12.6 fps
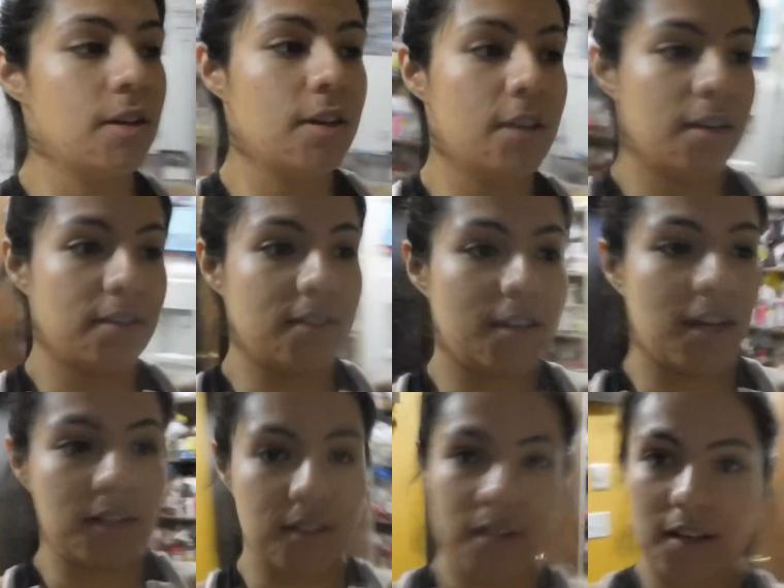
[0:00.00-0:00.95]
because then
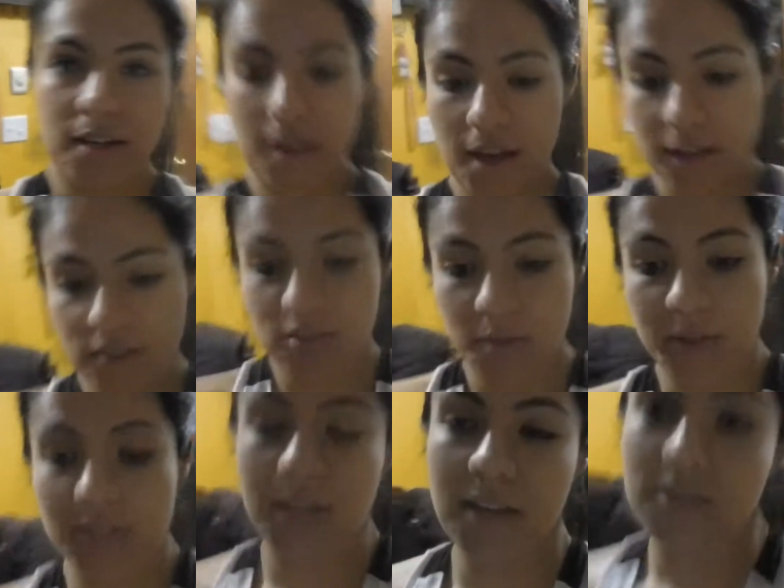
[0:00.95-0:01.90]
I I get some
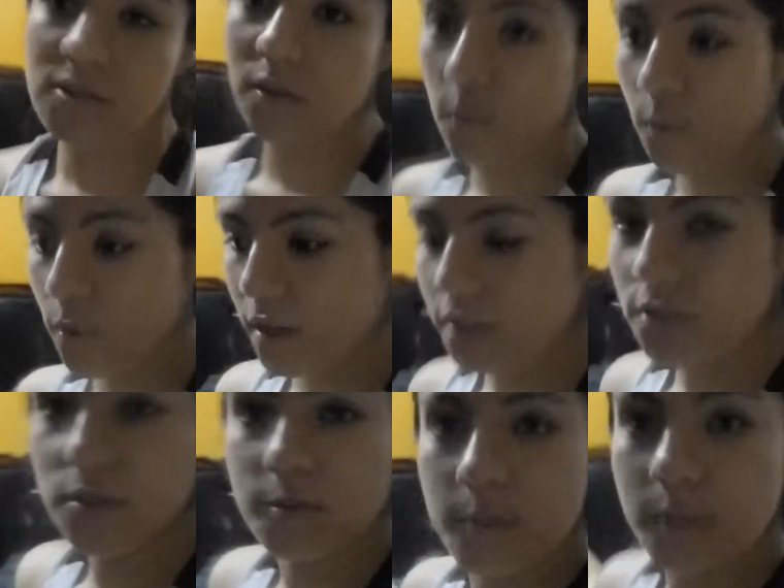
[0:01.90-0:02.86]
ideas on what I
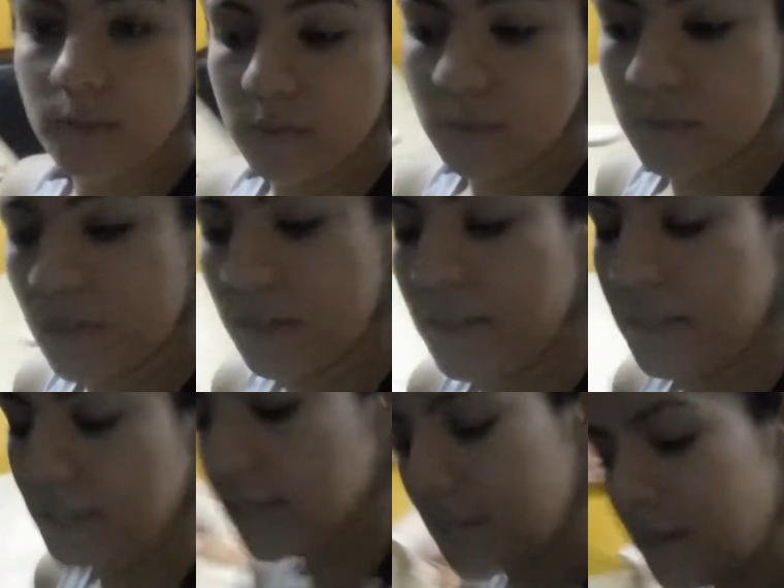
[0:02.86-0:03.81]
should
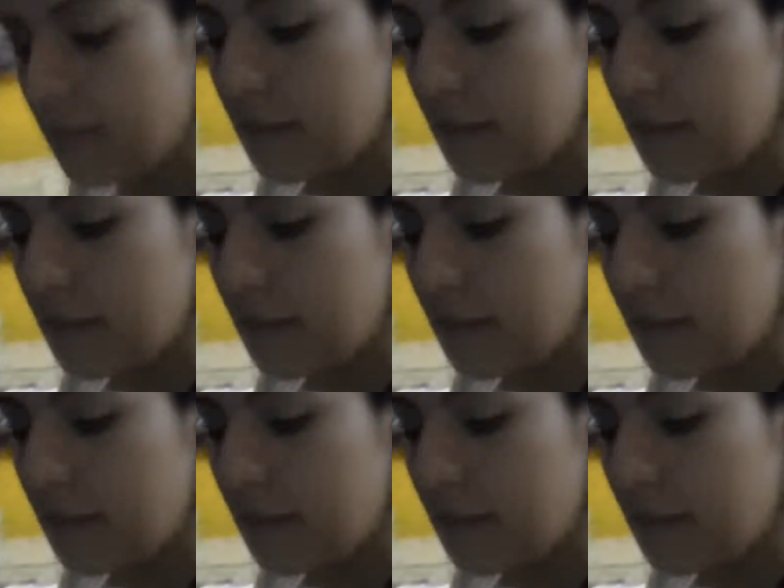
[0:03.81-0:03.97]
eat